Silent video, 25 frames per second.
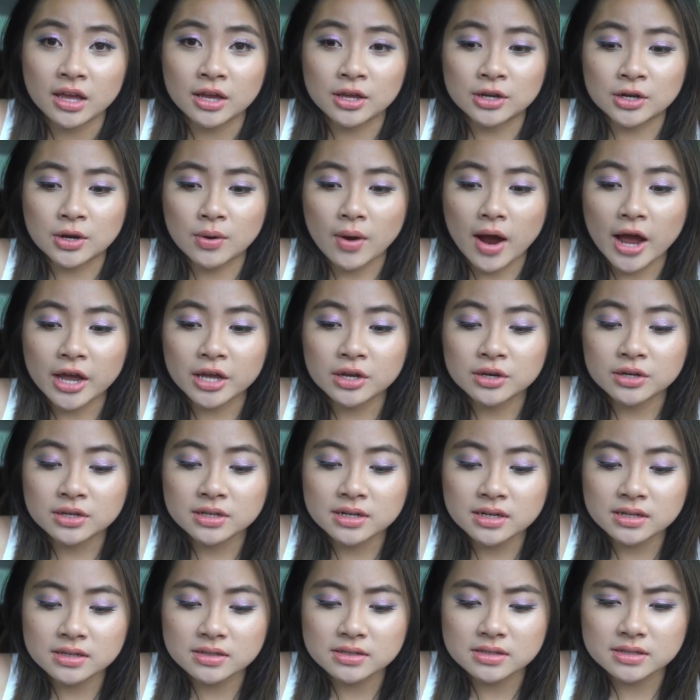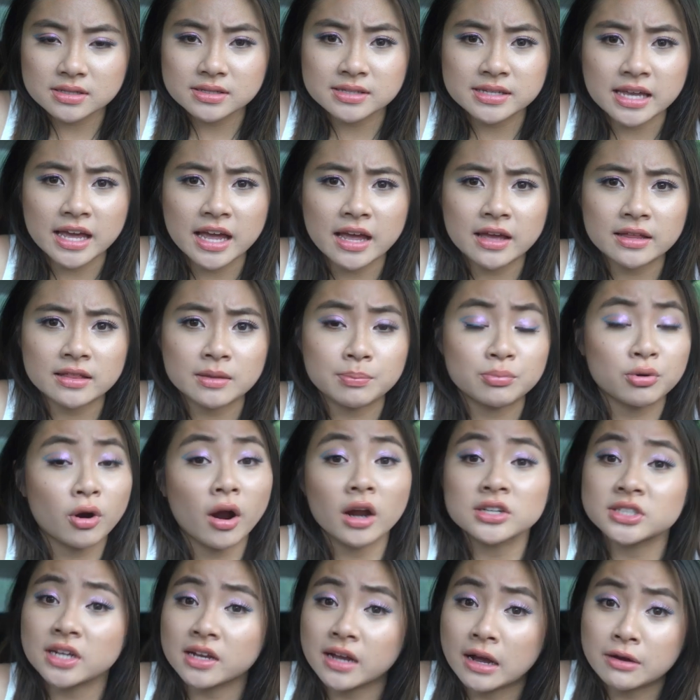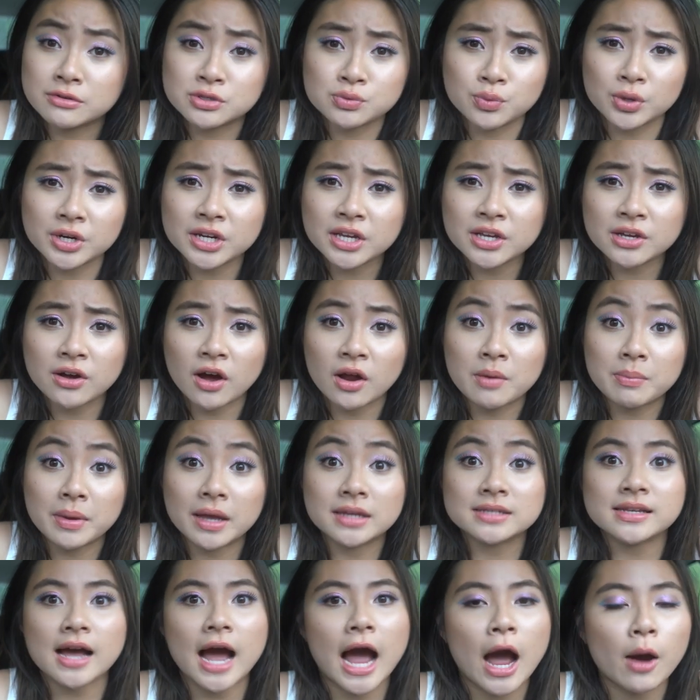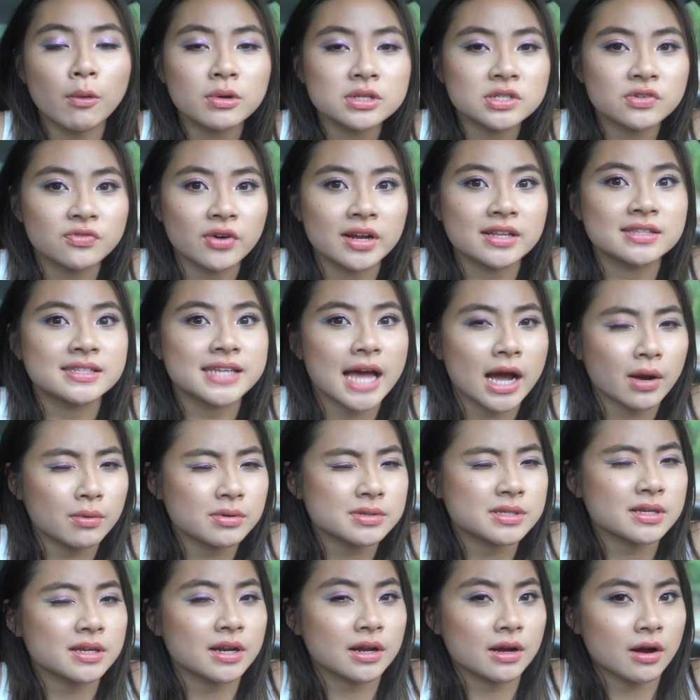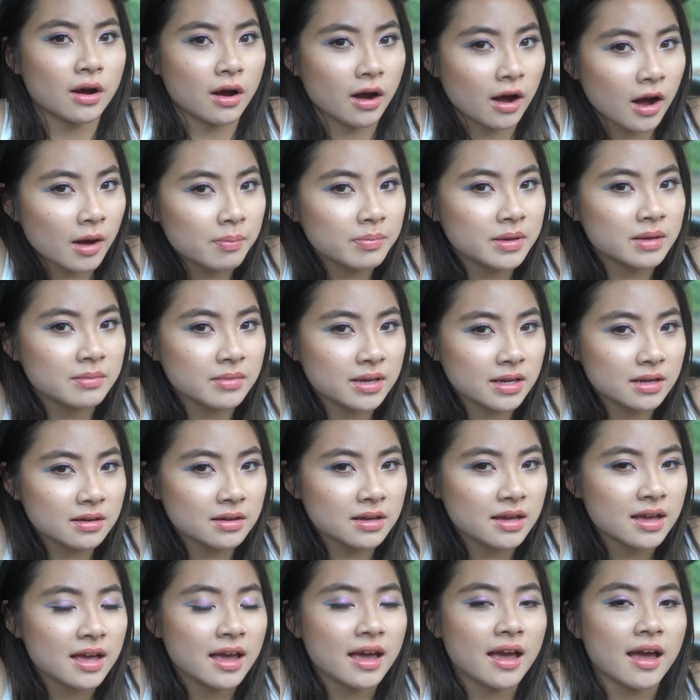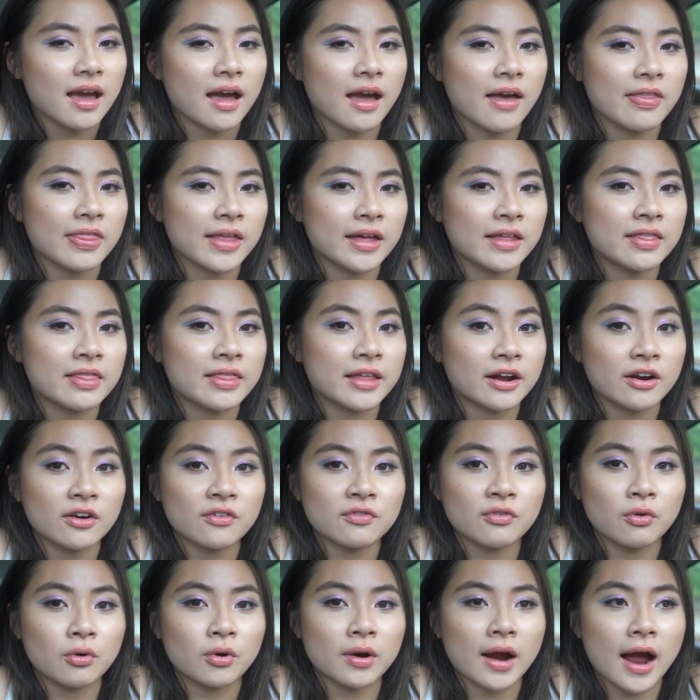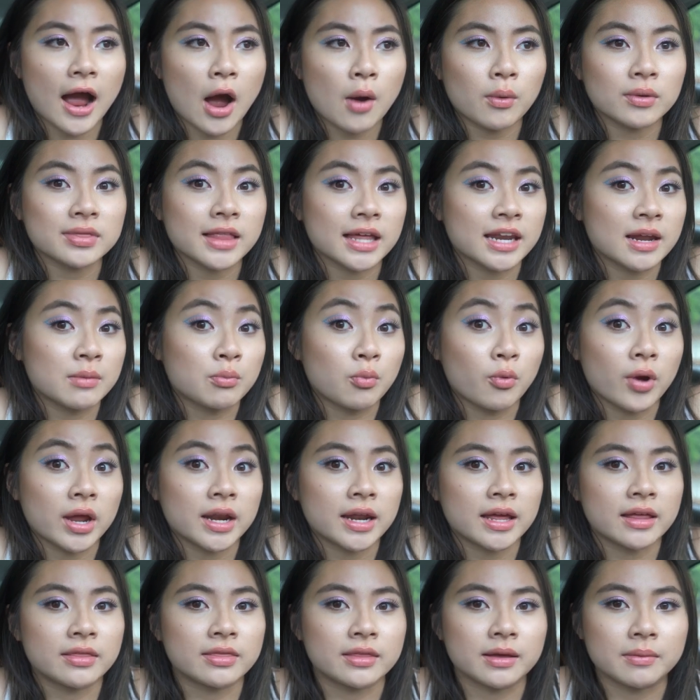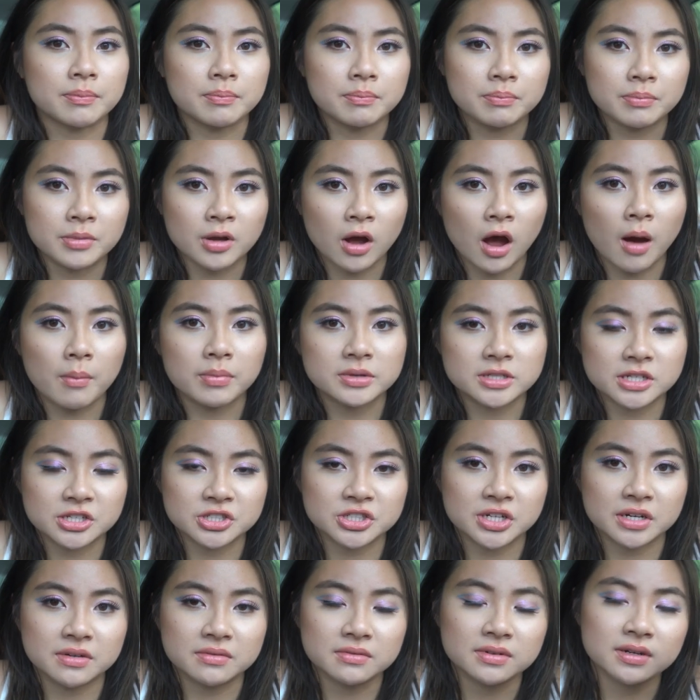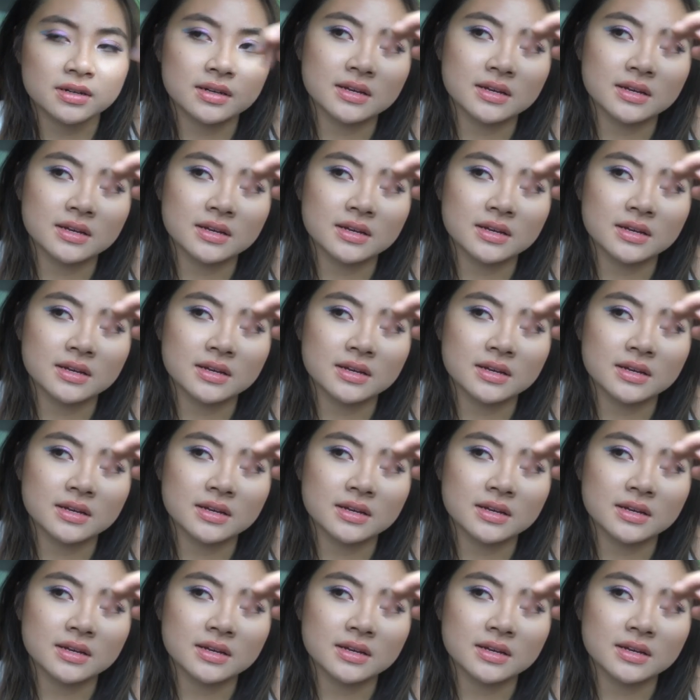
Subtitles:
You know, I couldn't say the project I was working on because I was afraid Zach was gonna copy me, and then therefore I would let him win in the competition.